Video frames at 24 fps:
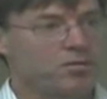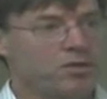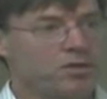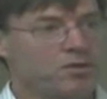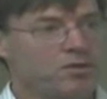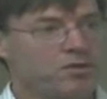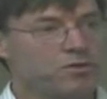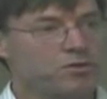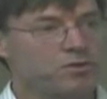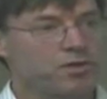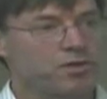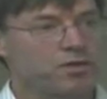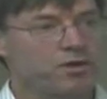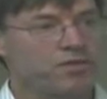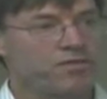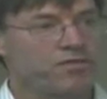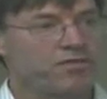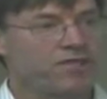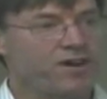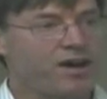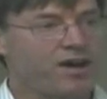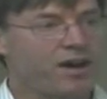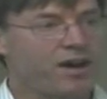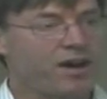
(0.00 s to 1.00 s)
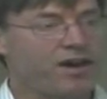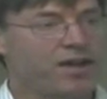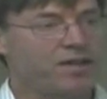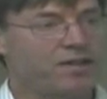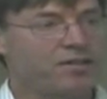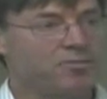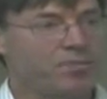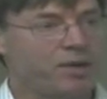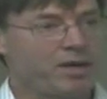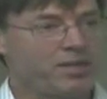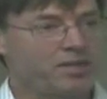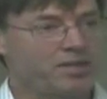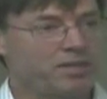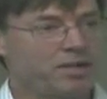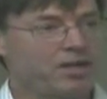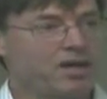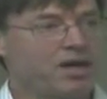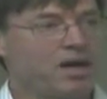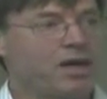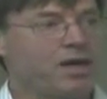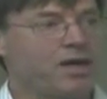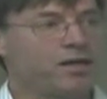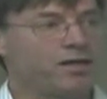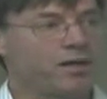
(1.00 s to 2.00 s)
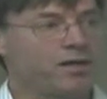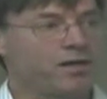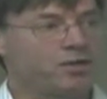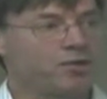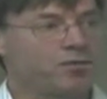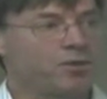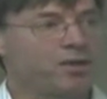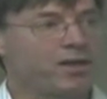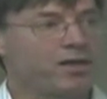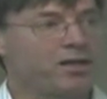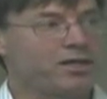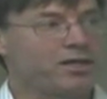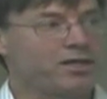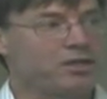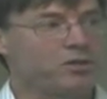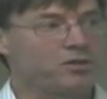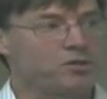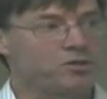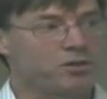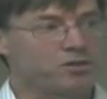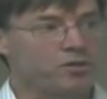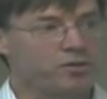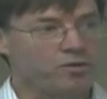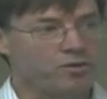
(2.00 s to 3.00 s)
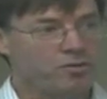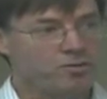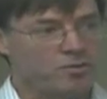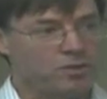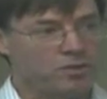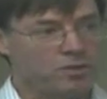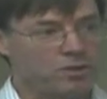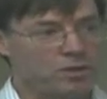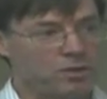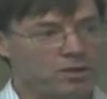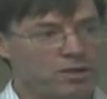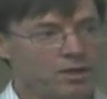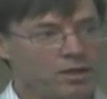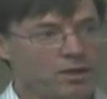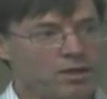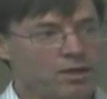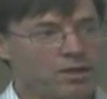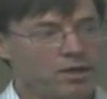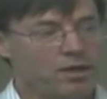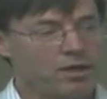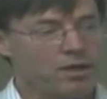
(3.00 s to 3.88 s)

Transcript: Because a fire is basically ionized particles, if you put a